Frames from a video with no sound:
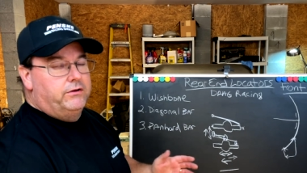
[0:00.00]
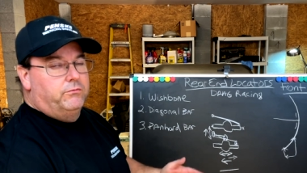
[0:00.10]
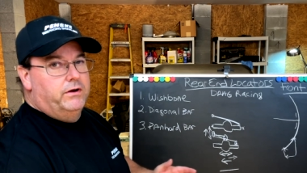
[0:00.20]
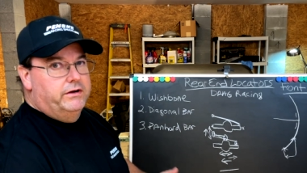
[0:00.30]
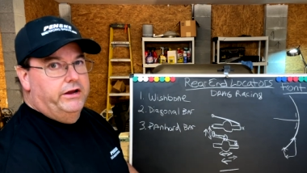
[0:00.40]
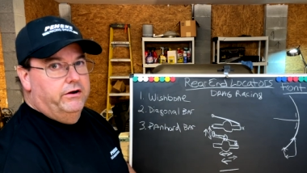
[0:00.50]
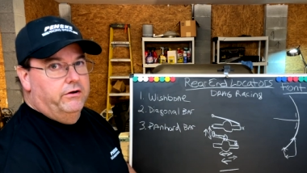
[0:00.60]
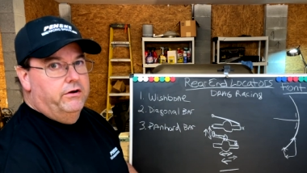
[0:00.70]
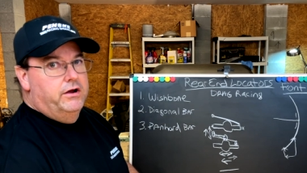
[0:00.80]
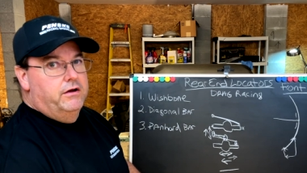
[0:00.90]
to 1
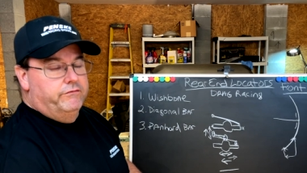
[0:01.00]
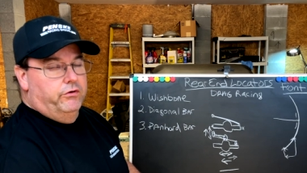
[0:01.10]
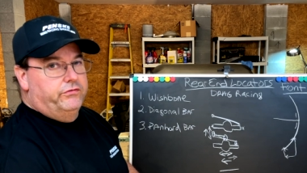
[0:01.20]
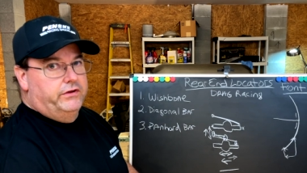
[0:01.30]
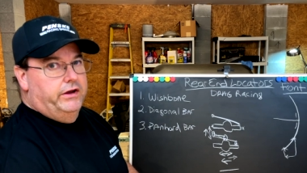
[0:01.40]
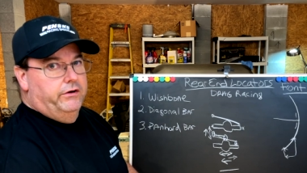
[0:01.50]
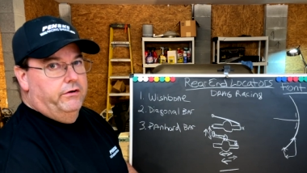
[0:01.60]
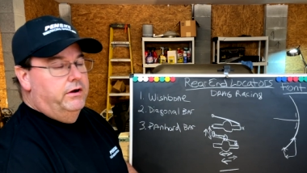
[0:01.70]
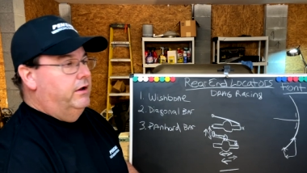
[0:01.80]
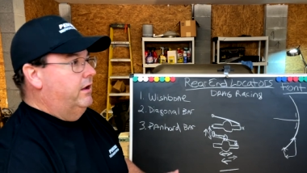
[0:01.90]
gear, first gear,